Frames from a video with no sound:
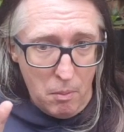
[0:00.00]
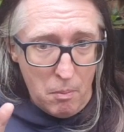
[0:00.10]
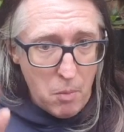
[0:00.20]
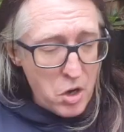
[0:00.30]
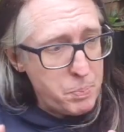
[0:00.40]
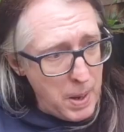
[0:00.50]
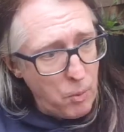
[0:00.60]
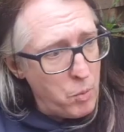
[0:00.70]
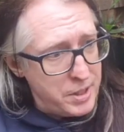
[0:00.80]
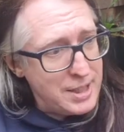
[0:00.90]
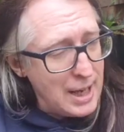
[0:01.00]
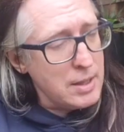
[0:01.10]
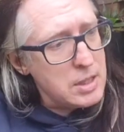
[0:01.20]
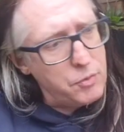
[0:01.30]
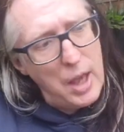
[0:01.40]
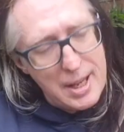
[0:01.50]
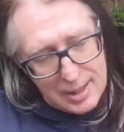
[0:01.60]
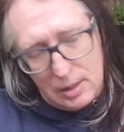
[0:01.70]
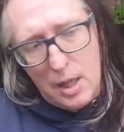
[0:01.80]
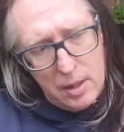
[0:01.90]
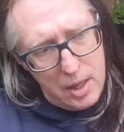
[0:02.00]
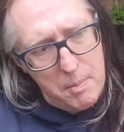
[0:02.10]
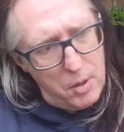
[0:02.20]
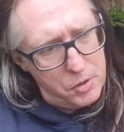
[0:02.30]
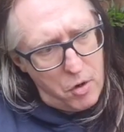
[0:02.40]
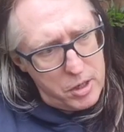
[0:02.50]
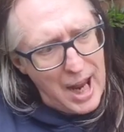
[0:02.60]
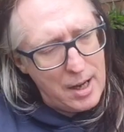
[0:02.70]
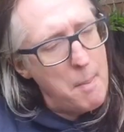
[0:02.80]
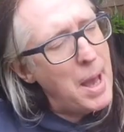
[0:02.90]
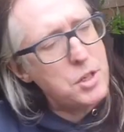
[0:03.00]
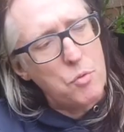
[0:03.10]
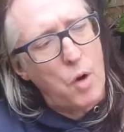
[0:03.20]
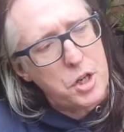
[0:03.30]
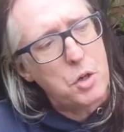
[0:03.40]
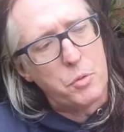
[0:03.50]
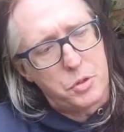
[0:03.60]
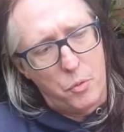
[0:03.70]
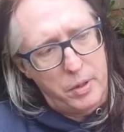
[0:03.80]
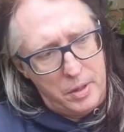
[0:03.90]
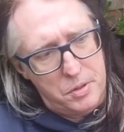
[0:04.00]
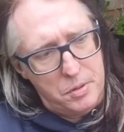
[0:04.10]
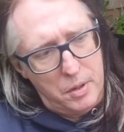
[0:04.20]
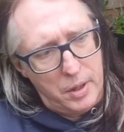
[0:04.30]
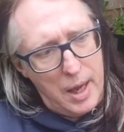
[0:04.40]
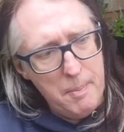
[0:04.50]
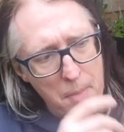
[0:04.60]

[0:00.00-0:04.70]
most people would see this as clearly a military attack. Imagine Russia was doing this, okay?